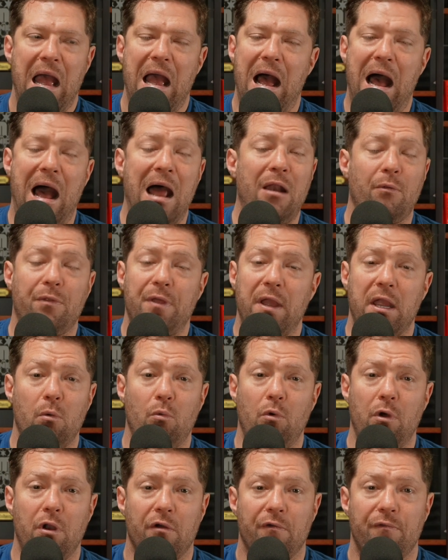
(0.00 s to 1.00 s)
I don't think it
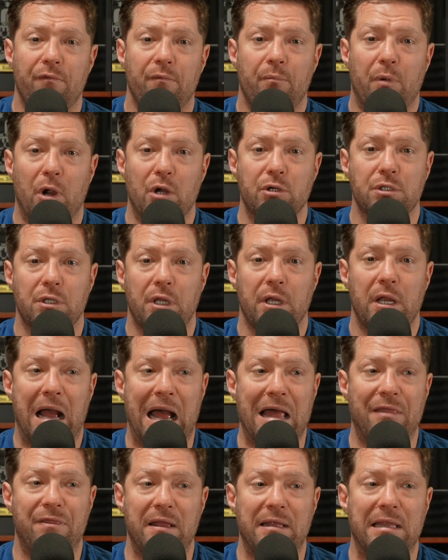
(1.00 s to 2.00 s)
would have, personally.
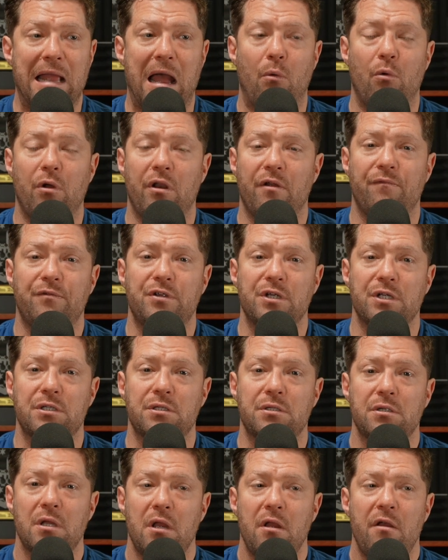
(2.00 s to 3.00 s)
I think that would have
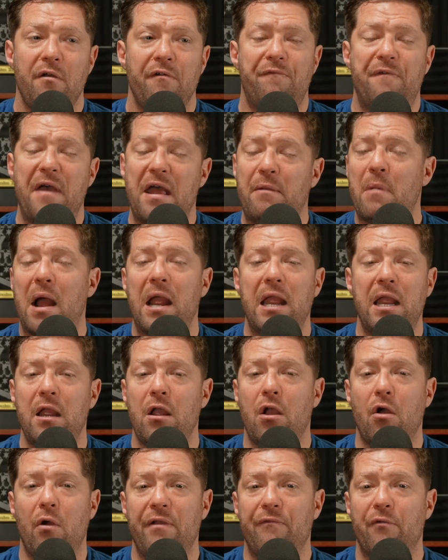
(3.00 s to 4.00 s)
just fed my
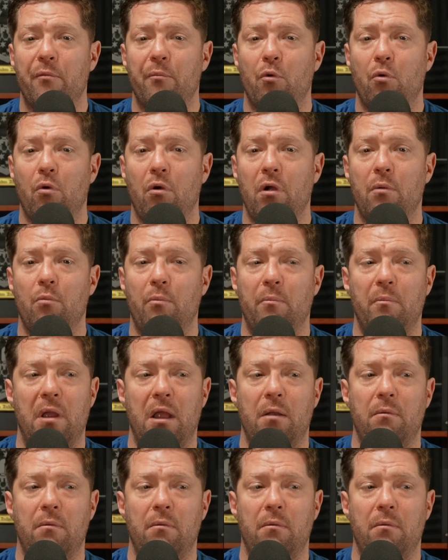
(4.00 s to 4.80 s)
ego even more and